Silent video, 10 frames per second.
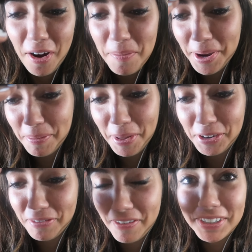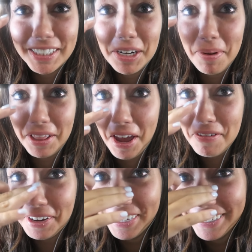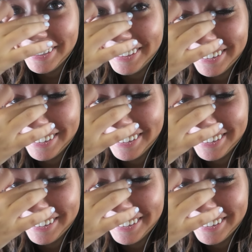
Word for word: can I've ever seen in my life.